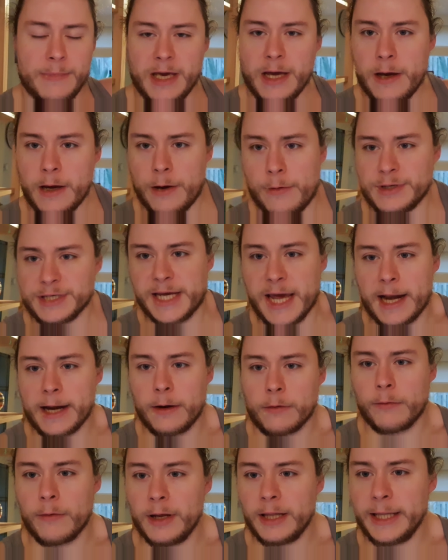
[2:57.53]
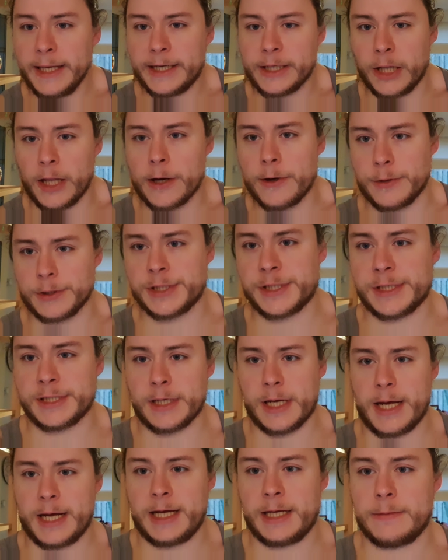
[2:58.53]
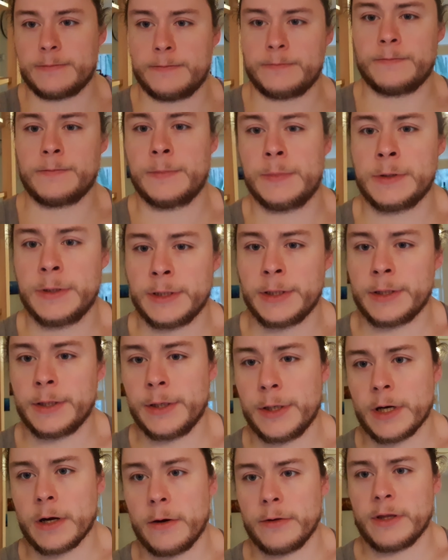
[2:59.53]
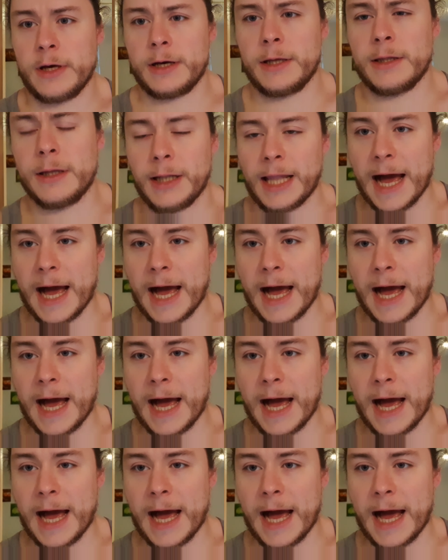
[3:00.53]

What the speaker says: it was getting really close, you know, the